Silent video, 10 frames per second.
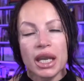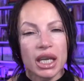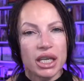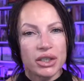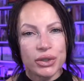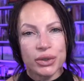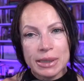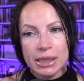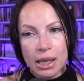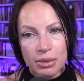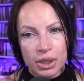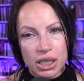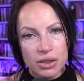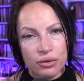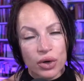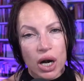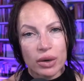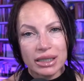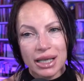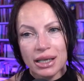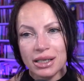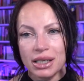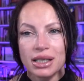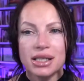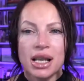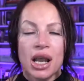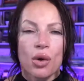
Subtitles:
into summaries for our attendees,